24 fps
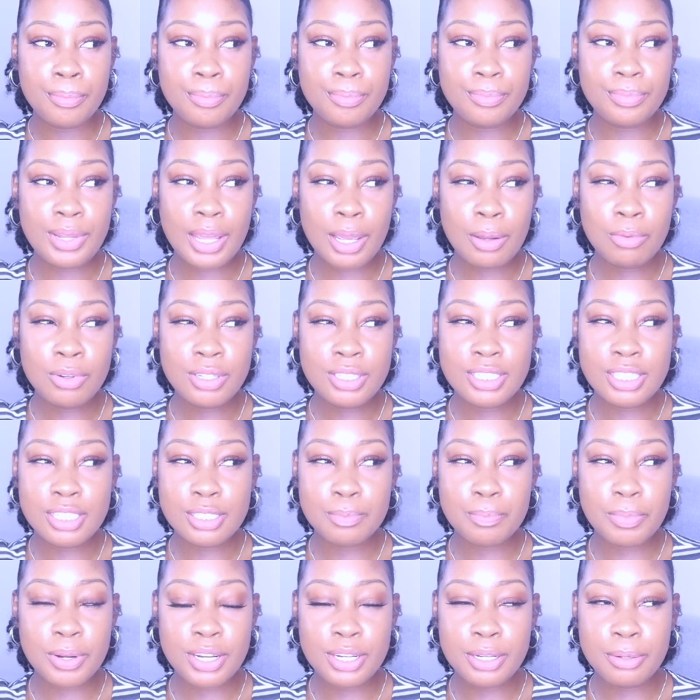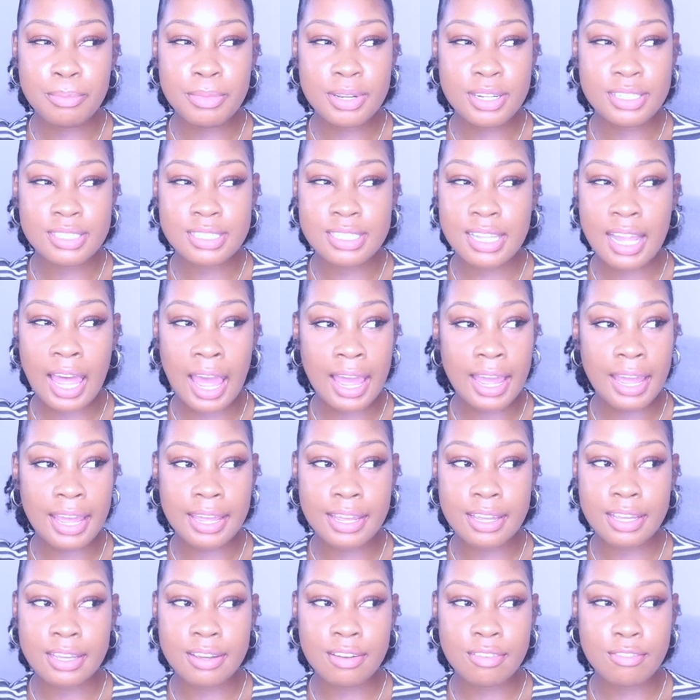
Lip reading: They were just pretty much like